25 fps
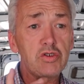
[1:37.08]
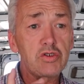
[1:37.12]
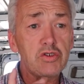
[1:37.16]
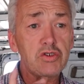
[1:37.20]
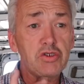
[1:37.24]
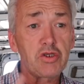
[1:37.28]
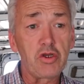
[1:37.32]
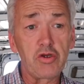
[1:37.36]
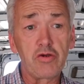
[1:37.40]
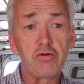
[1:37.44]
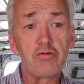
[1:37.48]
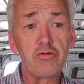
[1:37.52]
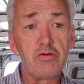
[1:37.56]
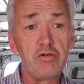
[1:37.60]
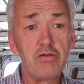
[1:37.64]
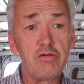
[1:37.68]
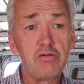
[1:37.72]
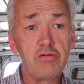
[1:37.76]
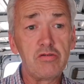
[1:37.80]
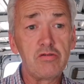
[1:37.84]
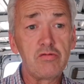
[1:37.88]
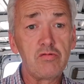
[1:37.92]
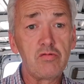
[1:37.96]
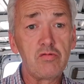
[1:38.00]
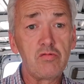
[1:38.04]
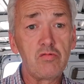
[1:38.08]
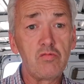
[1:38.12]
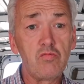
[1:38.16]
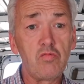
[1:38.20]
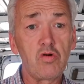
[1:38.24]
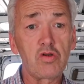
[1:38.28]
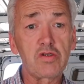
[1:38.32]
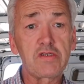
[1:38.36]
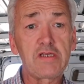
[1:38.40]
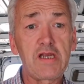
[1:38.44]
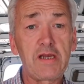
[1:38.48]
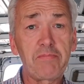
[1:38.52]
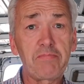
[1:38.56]
So
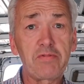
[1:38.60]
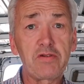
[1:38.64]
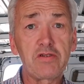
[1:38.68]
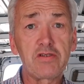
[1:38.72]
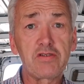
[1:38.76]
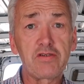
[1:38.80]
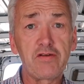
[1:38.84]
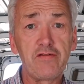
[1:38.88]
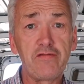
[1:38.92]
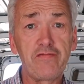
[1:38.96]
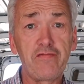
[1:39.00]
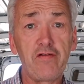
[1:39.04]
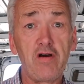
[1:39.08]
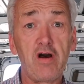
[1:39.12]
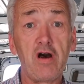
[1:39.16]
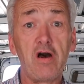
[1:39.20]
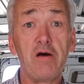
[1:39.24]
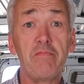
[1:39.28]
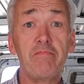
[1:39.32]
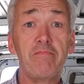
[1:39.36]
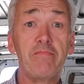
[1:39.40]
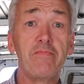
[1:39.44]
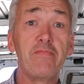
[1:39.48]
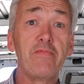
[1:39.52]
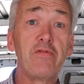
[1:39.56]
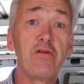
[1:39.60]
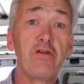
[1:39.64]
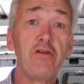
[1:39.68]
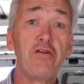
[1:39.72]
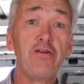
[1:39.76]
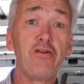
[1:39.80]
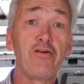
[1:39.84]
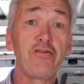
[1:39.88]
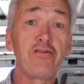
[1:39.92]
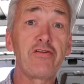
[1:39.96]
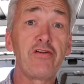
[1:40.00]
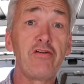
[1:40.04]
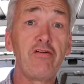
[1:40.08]
what's happened so far?
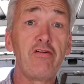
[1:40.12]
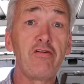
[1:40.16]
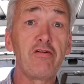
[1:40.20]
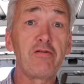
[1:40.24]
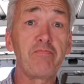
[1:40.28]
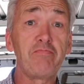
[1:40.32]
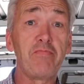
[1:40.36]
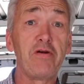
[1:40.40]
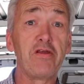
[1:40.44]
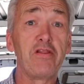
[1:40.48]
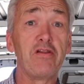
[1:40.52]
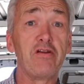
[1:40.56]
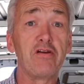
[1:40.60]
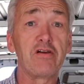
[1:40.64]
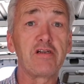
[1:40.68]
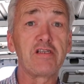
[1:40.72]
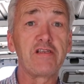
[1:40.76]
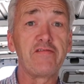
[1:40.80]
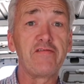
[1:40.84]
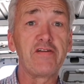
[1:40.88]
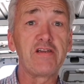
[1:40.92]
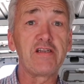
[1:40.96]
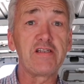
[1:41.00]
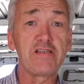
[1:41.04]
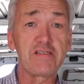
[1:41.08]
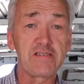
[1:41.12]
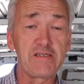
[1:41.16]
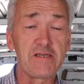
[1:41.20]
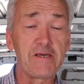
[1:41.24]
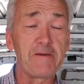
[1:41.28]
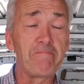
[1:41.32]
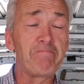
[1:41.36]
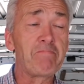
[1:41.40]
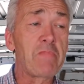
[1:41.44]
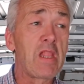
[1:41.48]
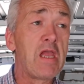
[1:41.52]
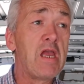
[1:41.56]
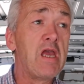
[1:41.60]
Not a lot by the looks of it, isn't
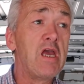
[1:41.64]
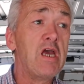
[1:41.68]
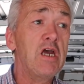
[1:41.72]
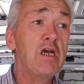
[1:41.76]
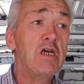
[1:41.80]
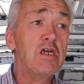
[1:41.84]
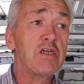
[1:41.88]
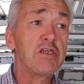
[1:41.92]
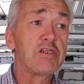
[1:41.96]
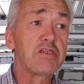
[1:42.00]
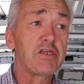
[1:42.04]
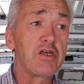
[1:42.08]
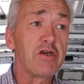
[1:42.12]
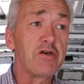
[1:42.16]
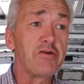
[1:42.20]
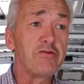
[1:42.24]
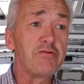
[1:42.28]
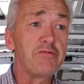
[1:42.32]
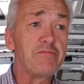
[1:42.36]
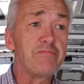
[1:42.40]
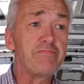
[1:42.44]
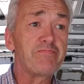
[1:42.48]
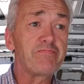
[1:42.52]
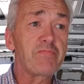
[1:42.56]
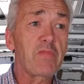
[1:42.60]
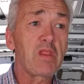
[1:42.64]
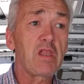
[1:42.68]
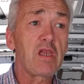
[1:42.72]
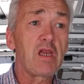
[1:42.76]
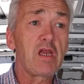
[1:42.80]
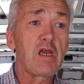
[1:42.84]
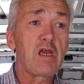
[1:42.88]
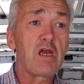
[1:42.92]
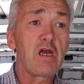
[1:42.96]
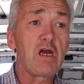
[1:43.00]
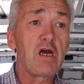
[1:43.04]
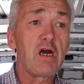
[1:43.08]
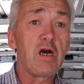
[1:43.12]
it? So
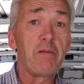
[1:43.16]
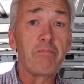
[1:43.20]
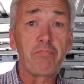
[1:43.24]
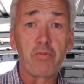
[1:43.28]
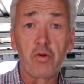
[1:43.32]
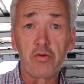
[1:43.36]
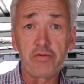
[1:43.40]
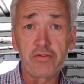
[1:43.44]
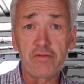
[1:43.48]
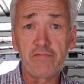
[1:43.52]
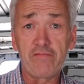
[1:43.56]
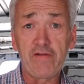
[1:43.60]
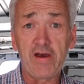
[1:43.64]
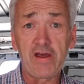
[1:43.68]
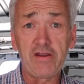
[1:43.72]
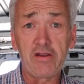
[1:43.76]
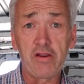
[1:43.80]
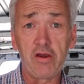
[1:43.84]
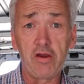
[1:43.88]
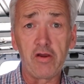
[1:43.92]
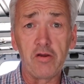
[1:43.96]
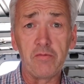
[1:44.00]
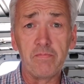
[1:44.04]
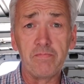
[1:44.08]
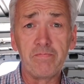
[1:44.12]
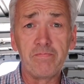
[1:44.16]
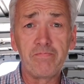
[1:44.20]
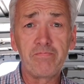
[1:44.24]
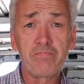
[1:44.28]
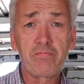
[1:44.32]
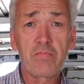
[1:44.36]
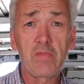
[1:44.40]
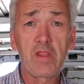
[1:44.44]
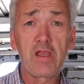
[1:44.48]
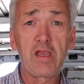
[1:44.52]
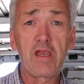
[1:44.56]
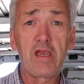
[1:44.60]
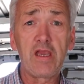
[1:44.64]
brought the van home.
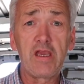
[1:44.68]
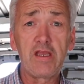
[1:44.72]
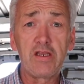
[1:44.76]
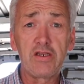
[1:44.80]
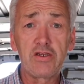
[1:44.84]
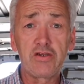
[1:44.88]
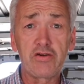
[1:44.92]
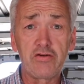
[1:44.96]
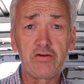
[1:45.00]
In